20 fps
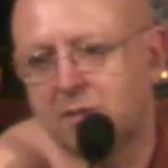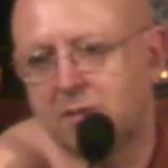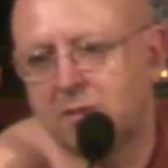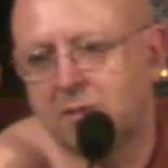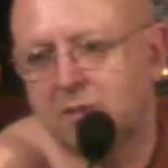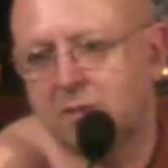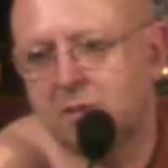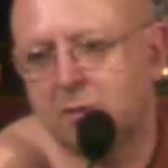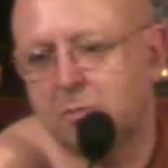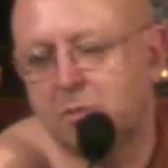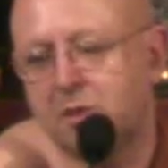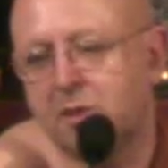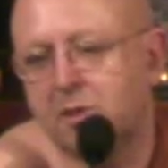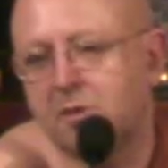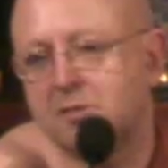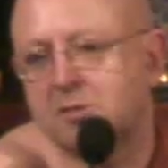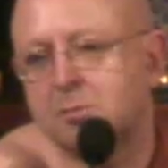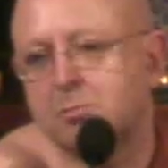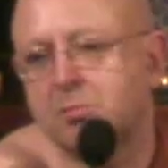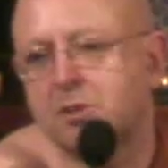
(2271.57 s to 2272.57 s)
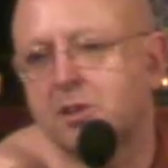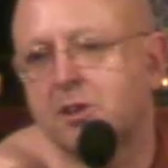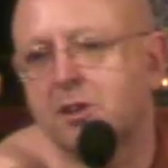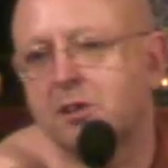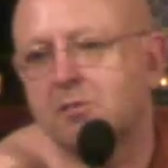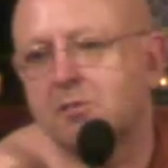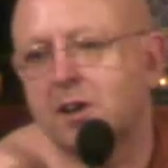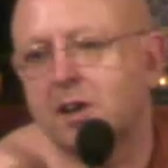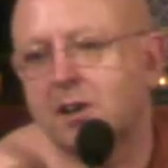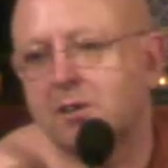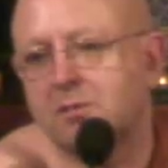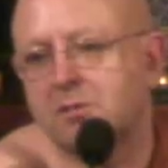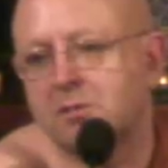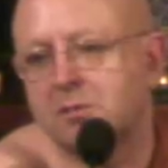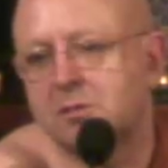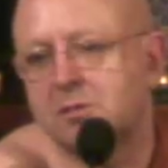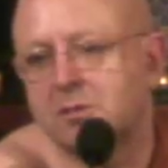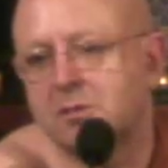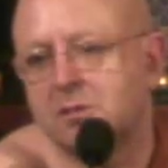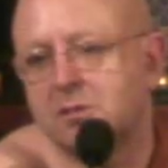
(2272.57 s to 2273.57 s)
or whether you spread it around
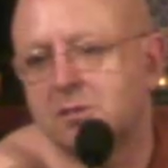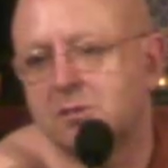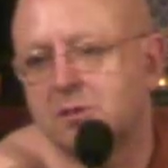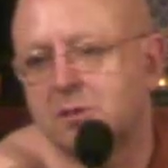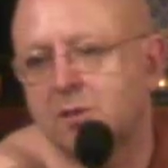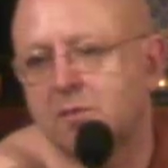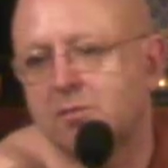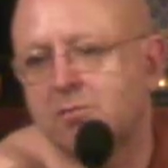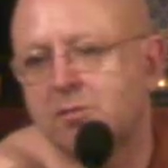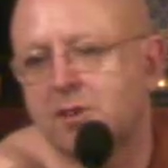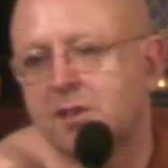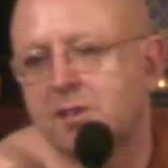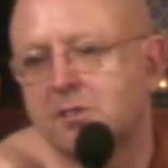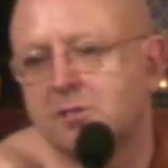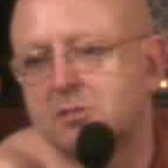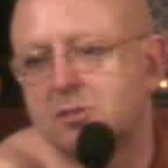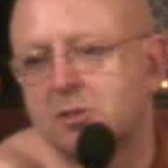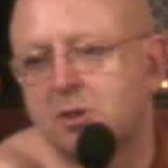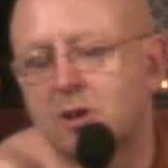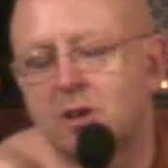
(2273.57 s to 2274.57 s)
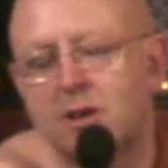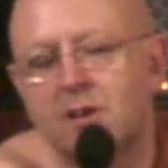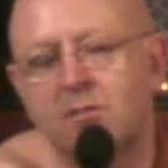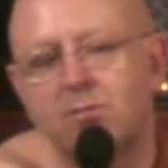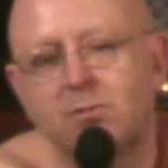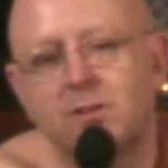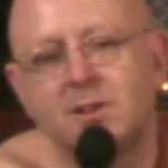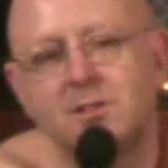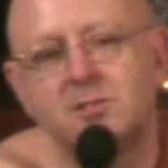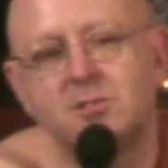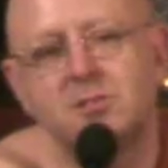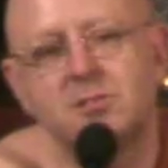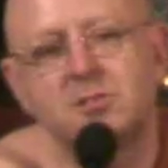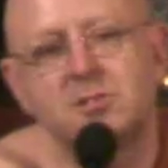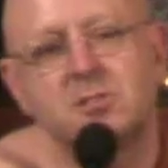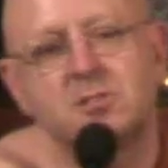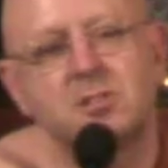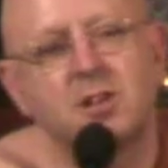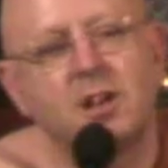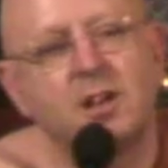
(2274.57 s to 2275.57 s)
to your friends, to your loved ones, to
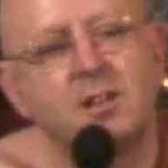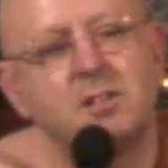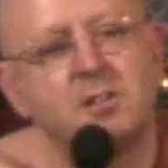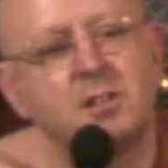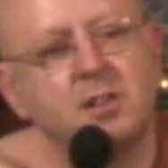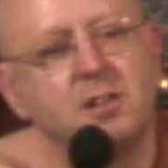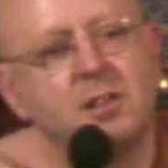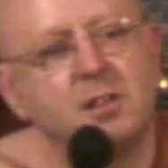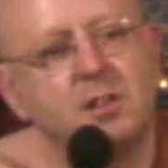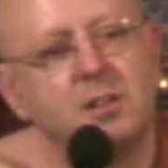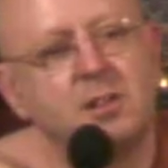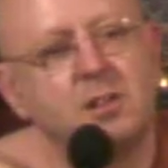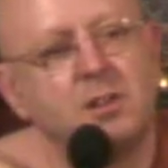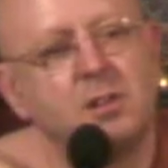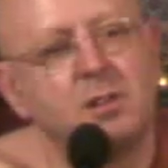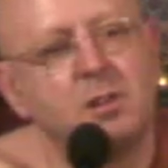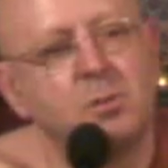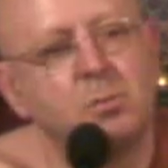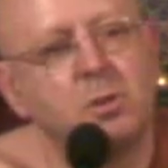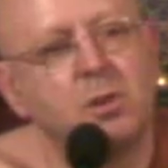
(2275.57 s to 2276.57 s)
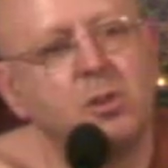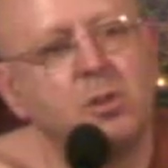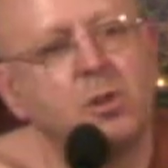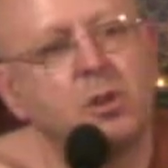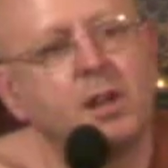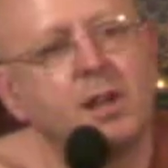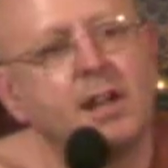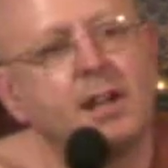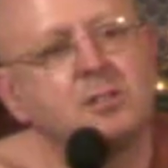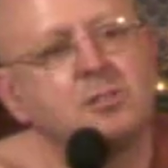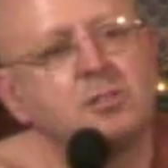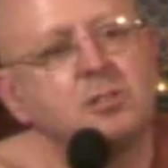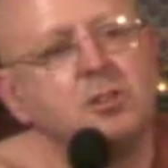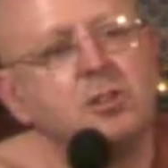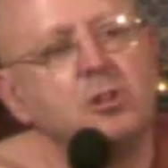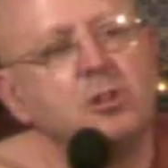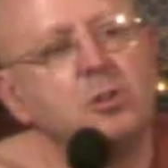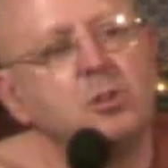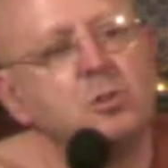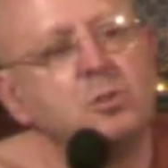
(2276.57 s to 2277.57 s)
society, whether you can actually
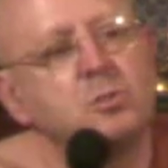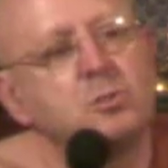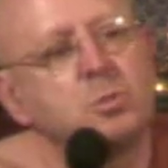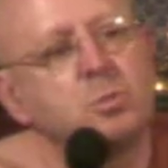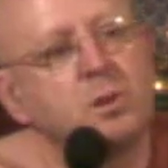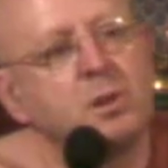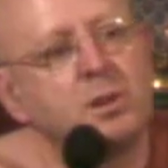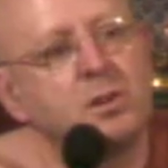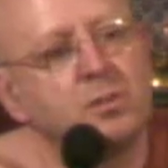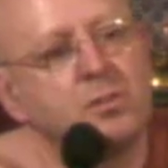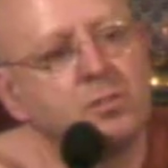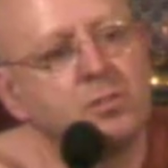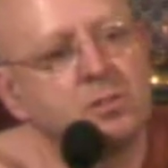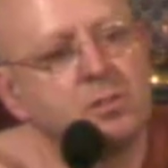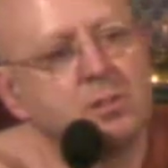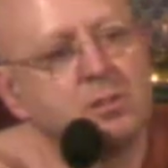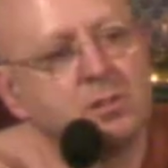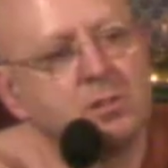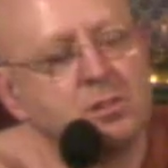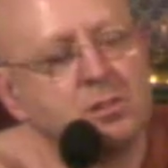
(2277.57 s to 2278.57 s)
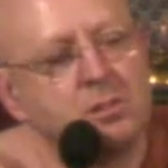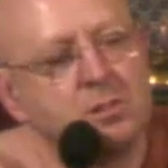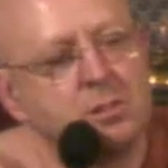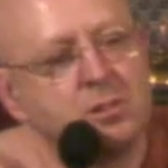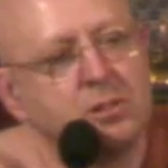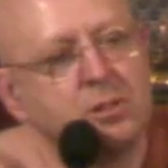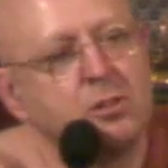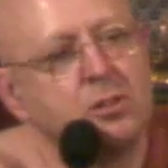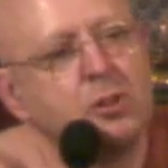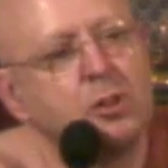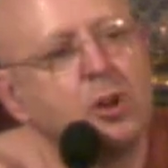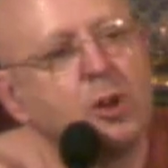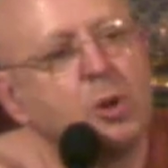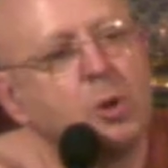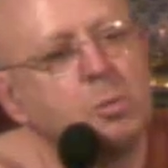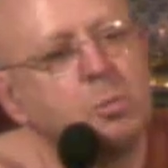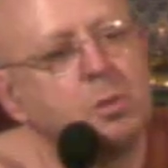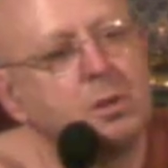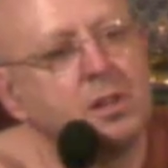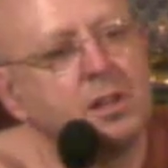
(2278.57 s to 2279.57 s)
use wealth
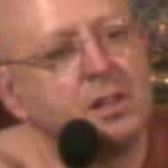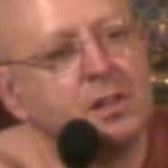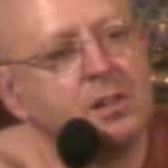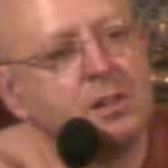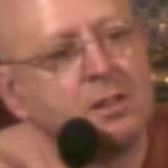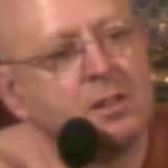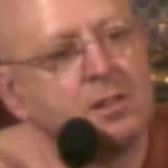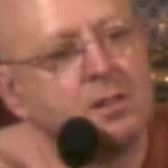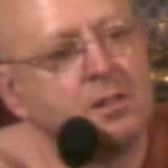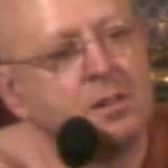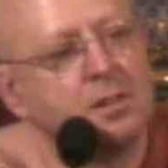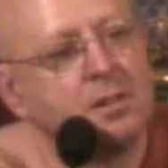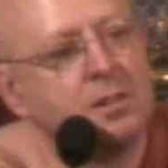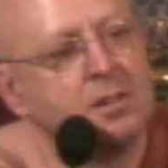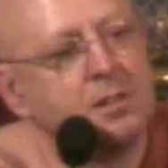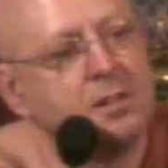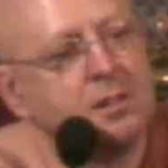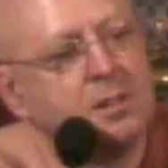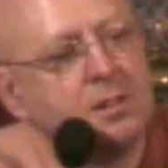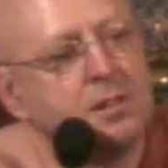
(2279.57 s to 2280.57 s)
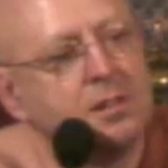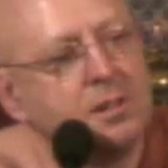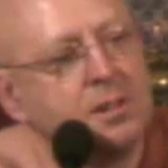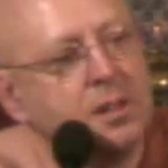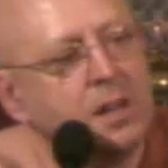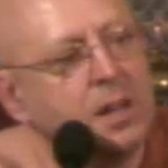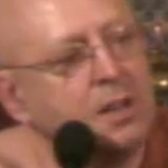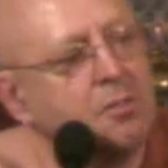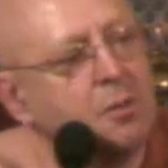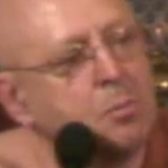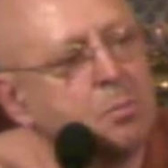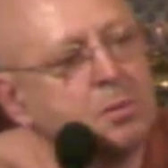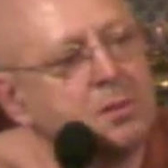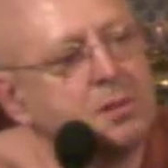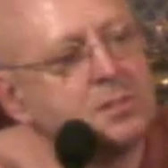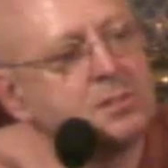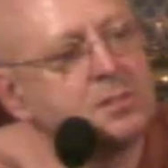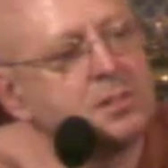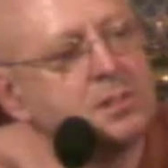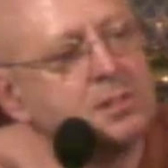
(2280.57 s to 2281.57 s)
nobly. And if a
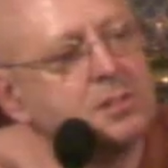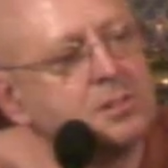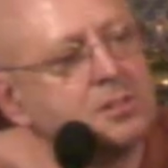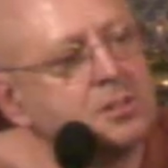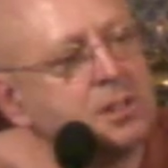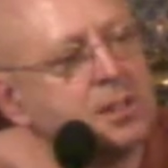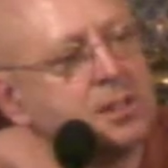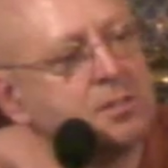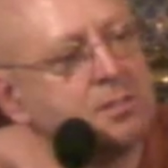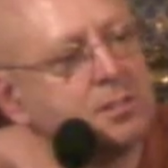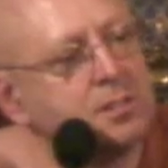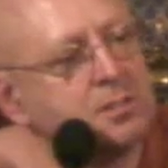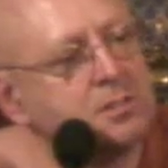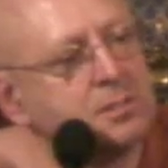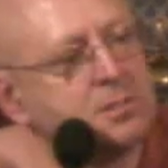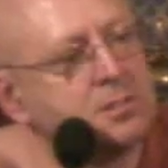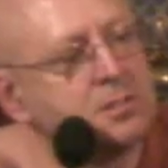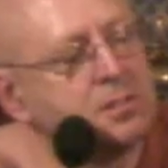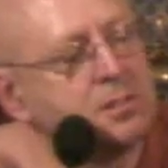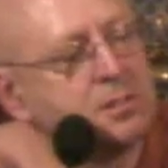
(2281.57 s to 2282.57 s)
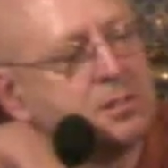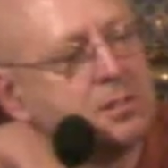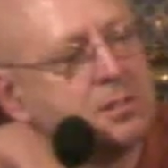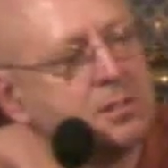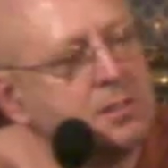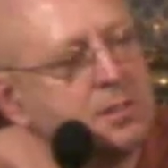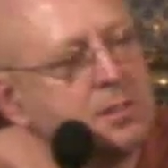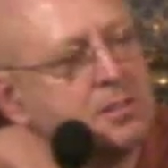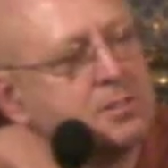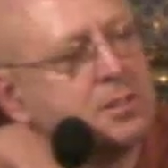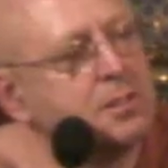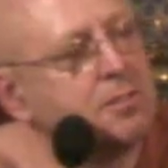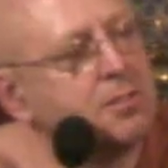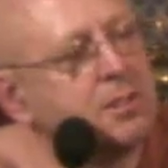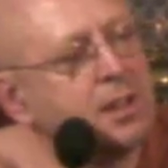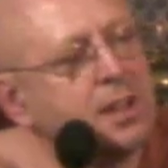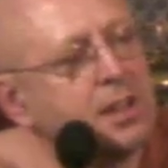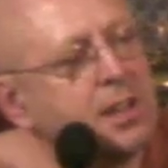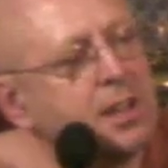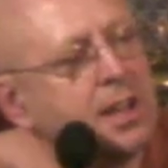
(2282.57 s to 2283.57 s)
person is generous, as if
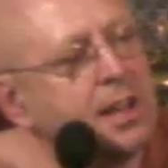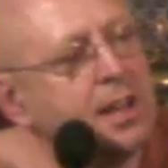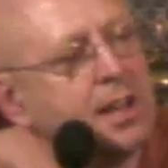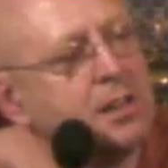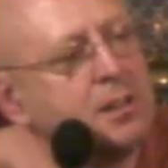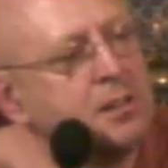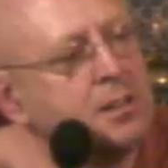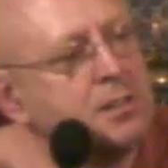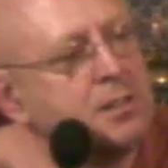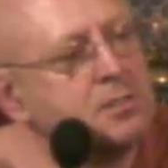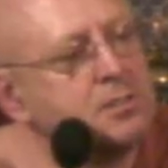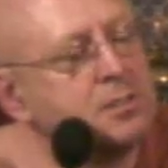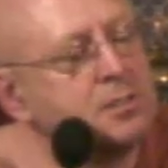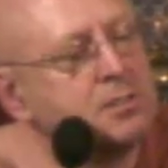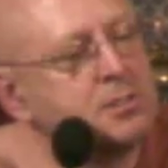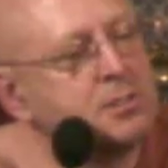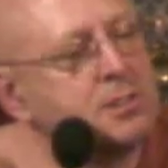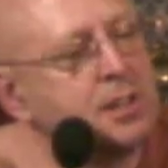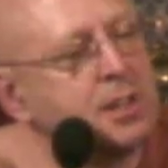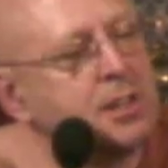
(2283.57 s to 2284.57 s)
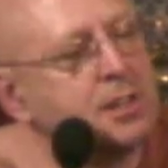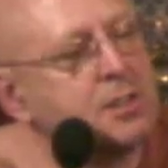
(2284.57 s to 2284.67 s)
they can just share the